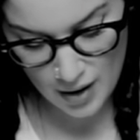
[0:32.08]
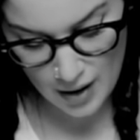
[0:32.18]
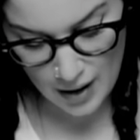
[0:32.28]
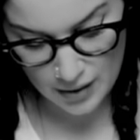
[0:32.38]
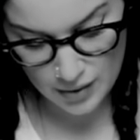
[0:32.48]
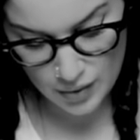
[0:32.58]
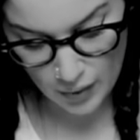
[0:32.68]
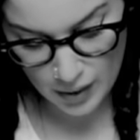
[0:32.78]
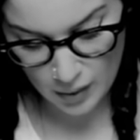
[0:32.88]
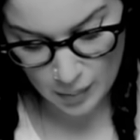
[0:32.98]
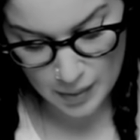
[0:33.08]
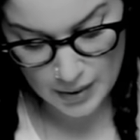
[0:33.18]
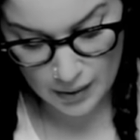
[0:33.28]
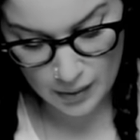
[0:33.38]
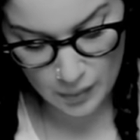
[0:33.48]
and direct
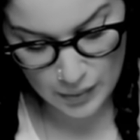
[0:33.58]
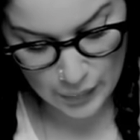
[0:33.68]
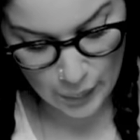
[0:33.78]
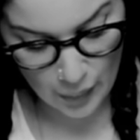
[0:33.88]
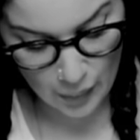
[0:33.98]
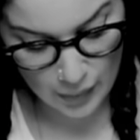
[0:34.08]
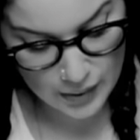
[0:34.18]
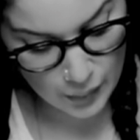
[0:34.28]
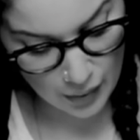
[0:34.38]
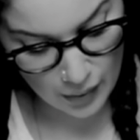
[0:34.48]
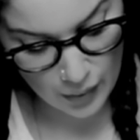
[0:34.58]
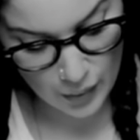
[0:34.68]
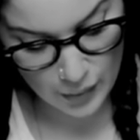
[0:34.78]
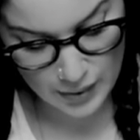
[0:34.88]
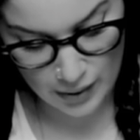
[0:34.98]
opposite was a wall with square
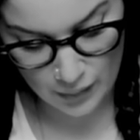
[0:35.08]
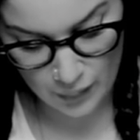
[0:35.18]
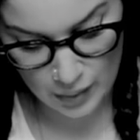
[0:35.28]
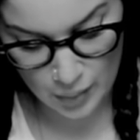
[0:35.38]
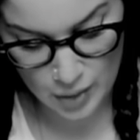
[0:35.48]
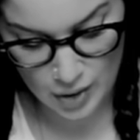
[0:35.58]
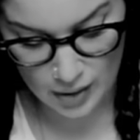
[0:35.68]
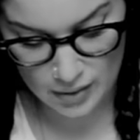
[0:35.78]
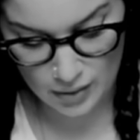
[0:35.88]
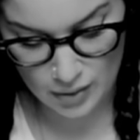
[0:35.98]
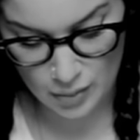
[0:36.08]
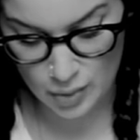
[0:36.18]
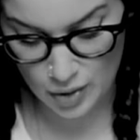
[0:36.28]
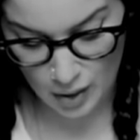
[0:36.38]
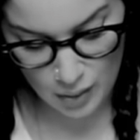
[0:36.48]
holes in for the projector to
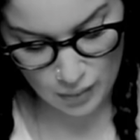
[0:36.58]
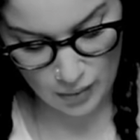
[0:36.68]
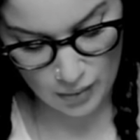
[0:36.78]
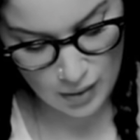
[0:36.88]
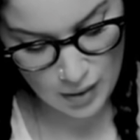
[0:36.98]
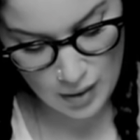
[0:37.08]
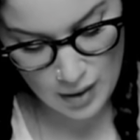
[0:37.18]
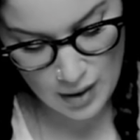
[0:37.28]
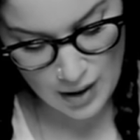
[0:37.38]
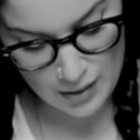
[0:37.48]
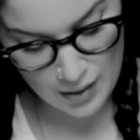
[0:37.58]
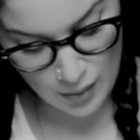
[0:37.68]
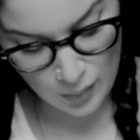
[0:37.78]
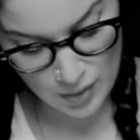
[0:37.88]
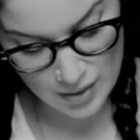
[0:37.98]
project through, and
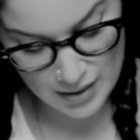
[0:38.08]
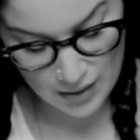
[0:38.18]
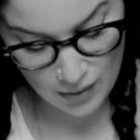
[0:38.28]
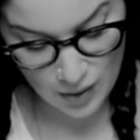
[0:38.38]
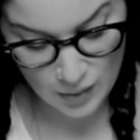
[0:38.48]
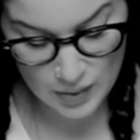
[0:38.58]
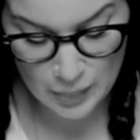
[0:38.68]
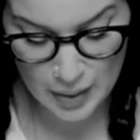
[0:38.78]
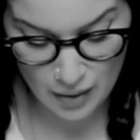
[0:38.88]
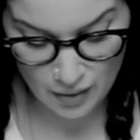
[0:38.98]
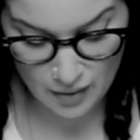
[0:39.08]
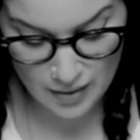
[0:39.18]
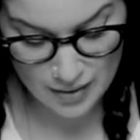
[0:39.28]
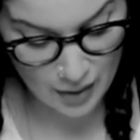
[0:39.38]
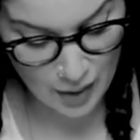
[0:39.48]
there were stereo speakers
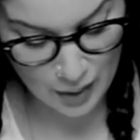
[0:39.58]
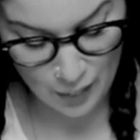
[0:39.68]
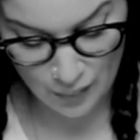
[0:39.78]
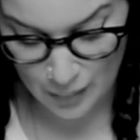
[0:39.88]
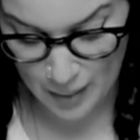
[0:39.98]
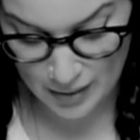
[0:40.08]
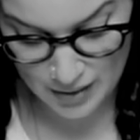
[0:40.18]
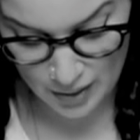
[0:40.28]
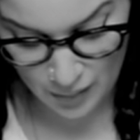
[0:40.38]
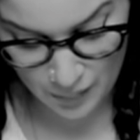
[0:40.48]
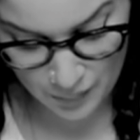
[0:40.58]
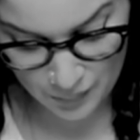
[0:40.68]
stuck all over the mesto.